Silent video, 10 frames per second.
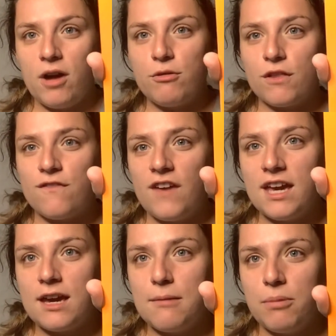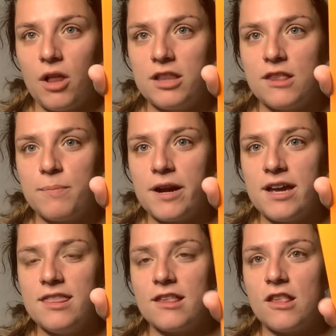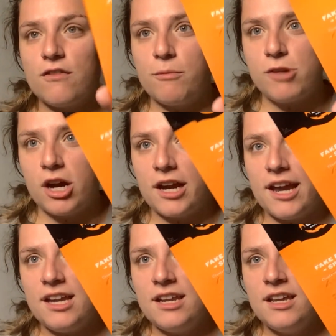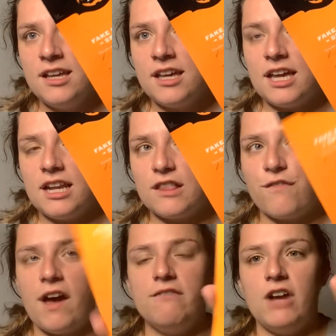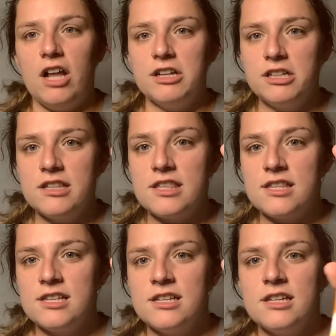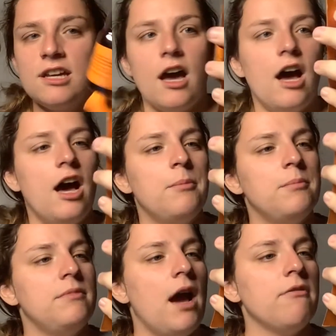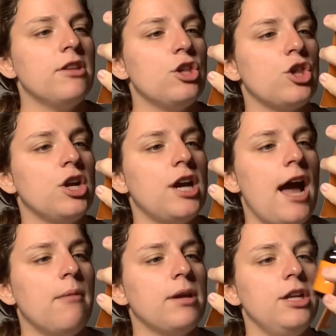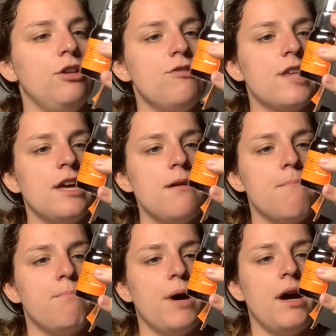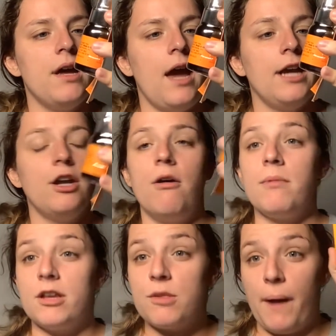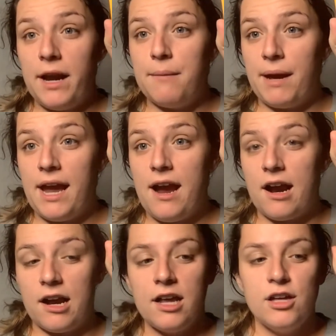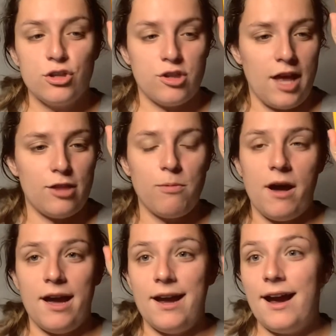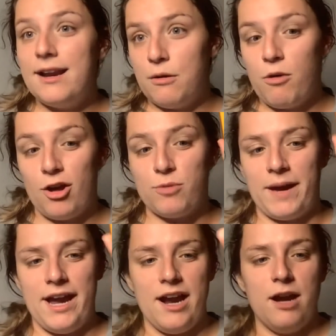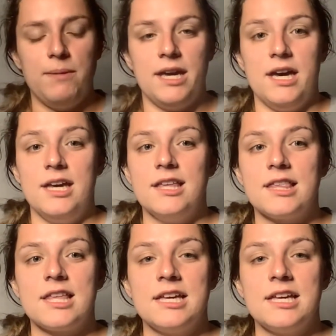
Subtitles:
was fake blood spray. This is from Target. It is $5. Not really sure how I'm gonna use it, but I know I'm gonna spray it in my hair. So that's why I didn't wash my hair because